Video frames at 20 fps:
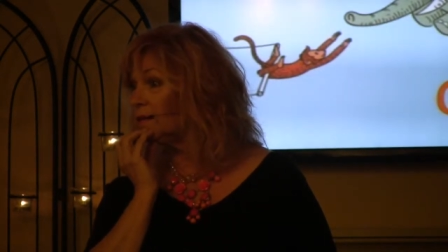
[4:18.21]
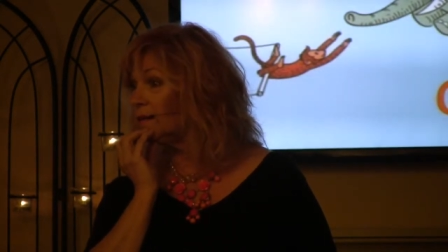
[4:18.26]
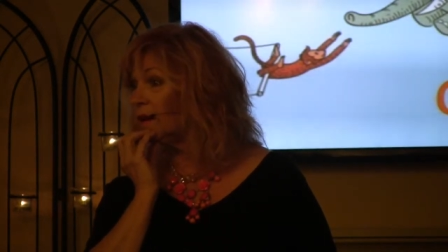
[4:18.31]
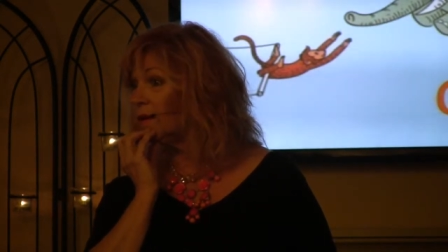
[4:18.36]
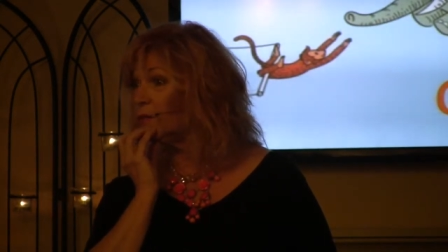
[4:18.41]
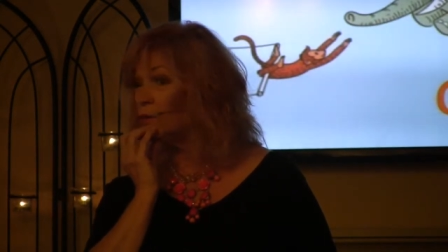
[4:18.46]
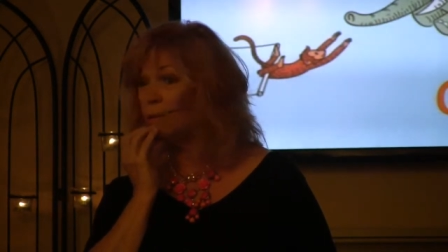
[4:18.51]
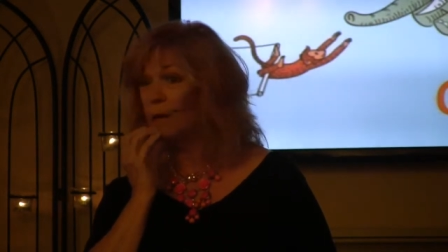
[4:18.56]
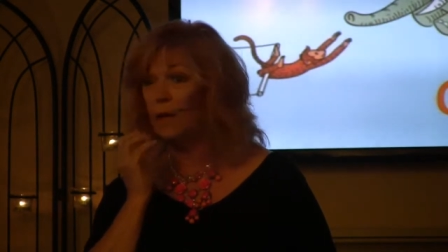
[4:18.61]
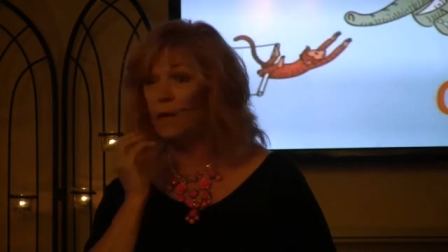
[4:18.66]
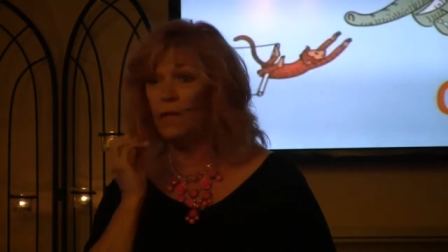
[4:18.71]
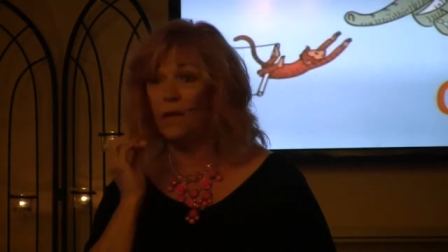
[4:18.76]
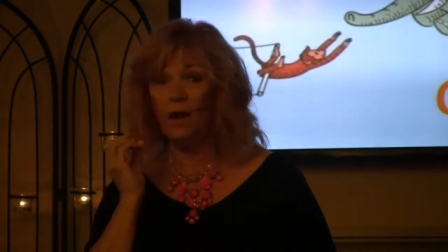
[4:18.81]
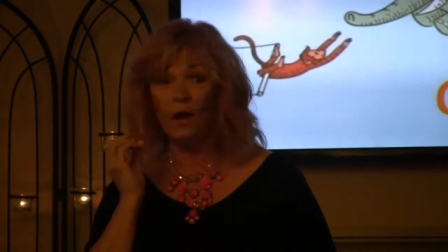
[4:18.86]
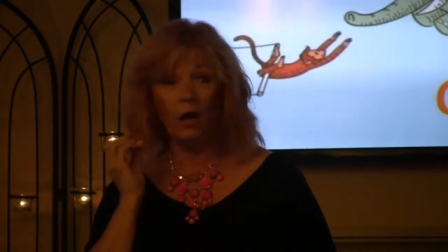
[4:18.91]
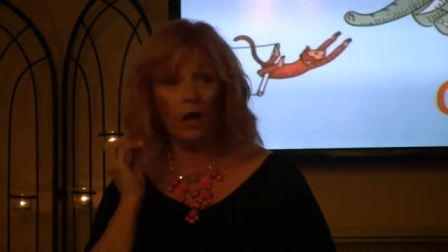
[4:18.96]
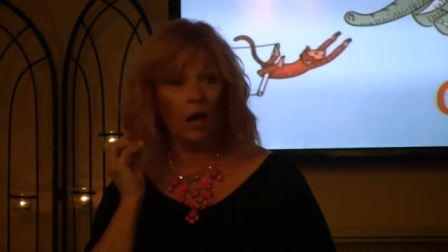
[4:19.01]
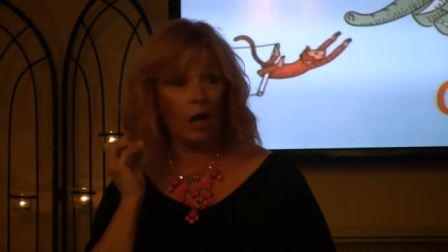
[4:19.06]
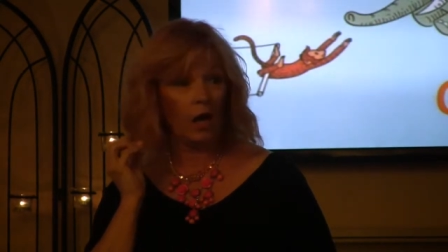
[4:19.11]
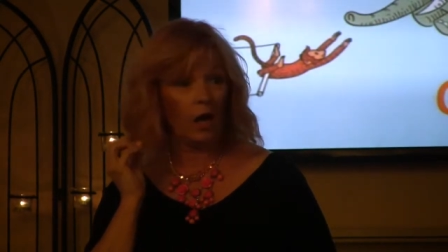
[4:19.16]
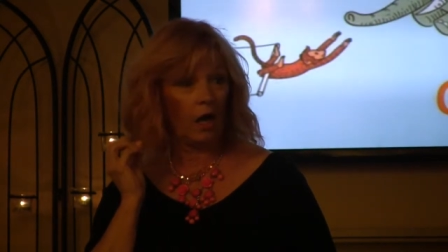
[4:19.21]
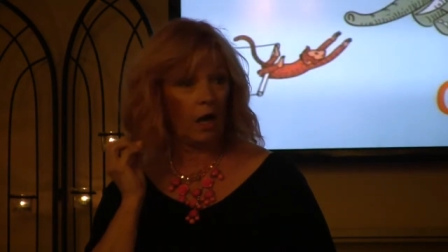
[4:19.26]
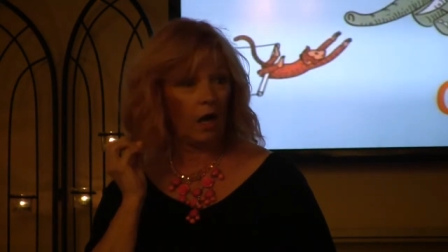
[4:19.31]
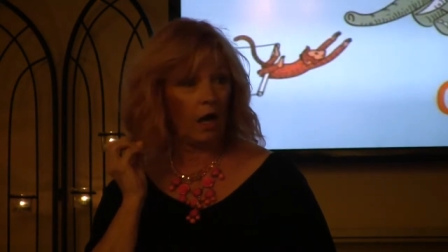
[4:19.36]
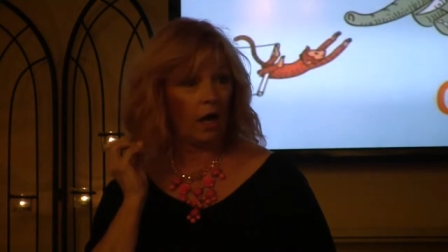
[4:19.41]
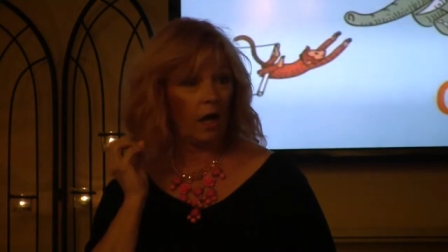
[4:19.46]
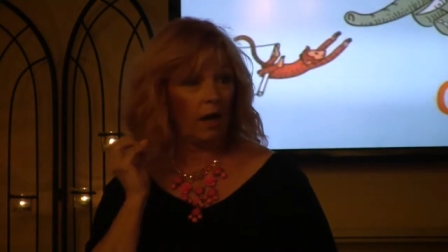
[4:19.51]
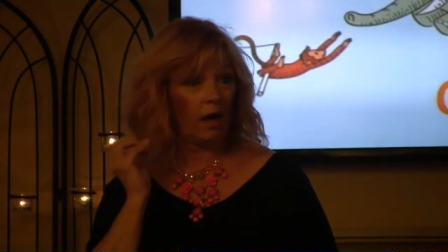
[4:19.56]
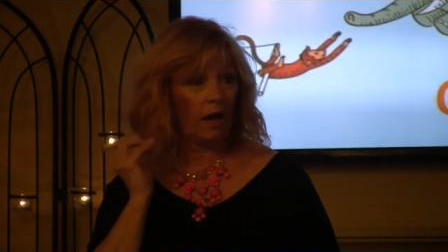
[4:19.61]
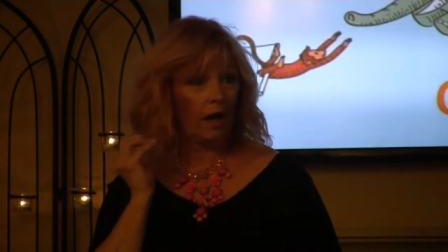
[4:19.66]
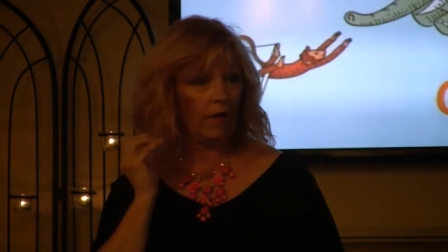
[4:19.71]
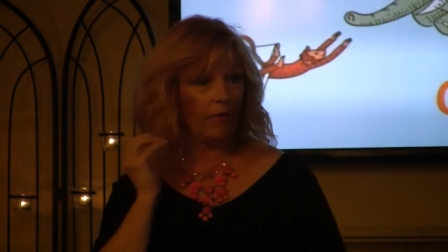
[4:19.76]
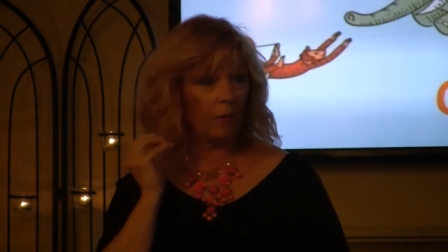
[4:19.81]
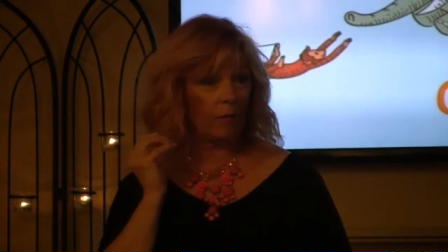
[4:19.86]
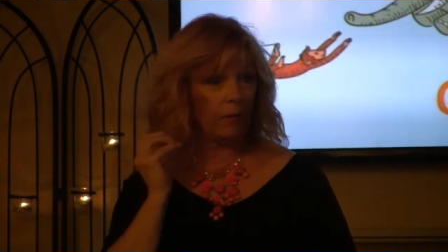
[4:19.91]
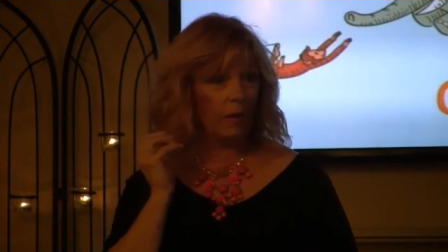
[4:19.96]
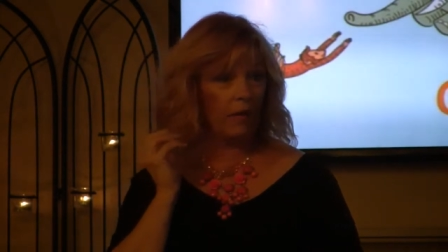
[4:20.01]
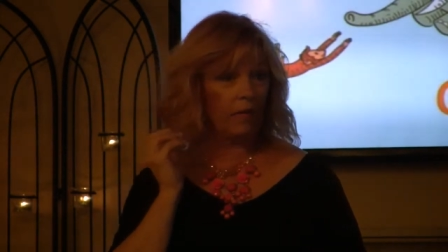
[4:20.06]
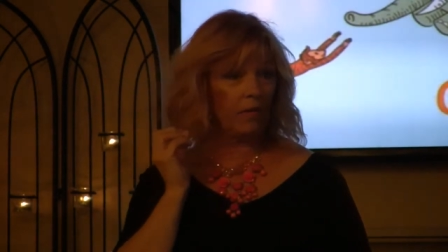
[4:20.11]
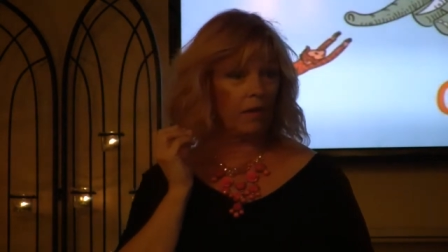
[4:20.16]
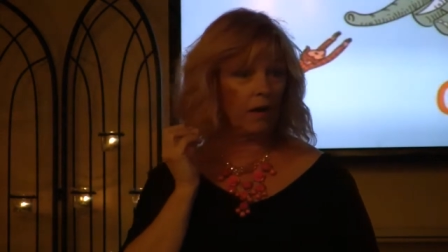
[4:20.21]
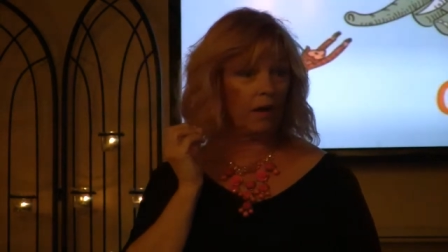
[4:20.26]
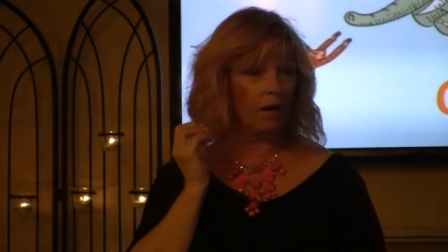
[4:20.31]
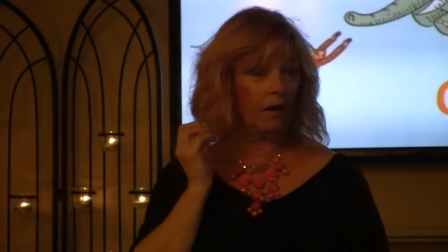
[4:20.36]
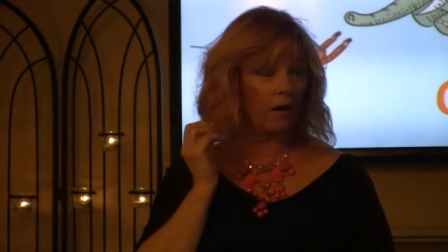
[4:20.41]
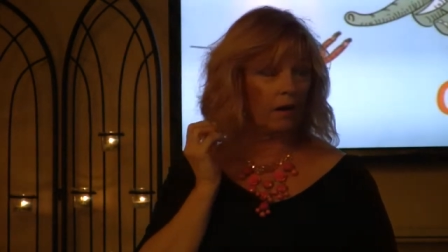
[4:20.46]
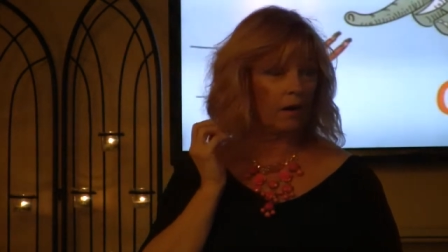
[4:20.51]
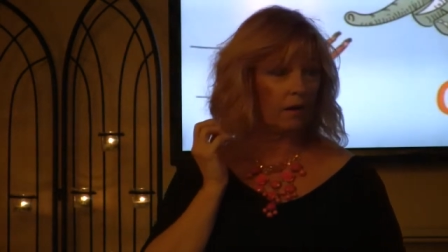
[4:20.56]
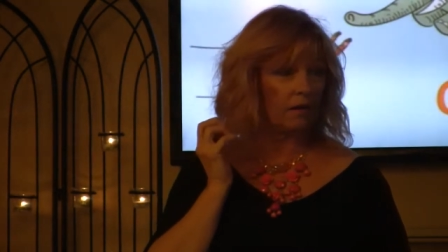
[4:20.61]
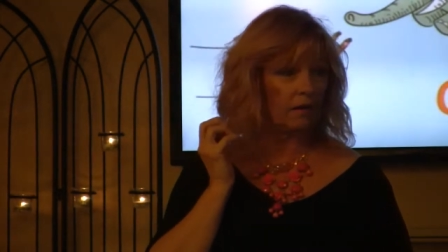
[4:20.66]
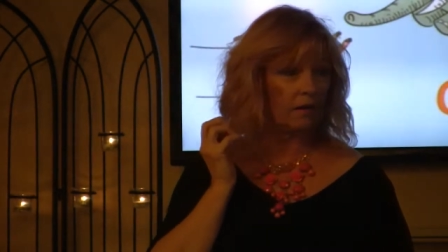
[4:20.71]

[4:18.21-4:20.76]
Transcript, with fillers: Ever been there? Ever been there?